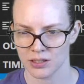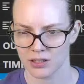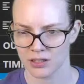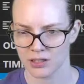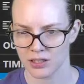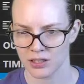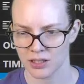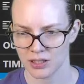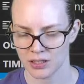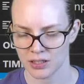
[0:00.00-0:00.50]

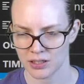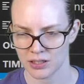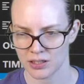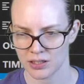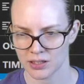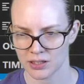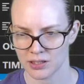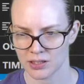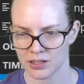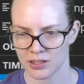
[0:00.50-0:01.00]
Get
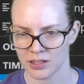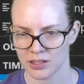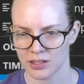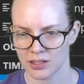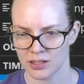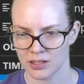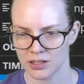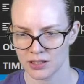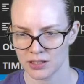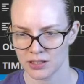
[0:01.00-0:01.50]

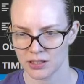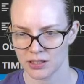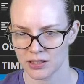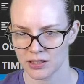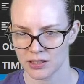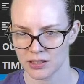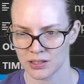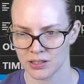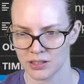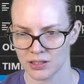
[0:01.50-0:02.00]
instances.
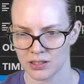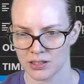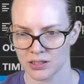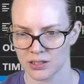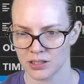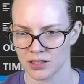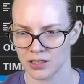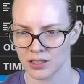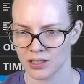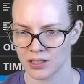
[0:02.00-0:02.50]
Instances
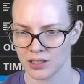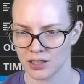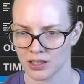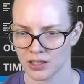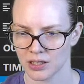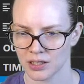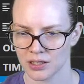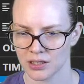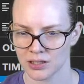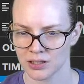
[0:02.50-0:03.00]

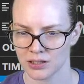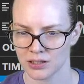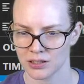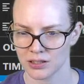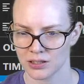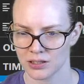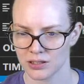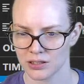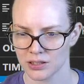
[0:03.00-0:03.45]
CLS.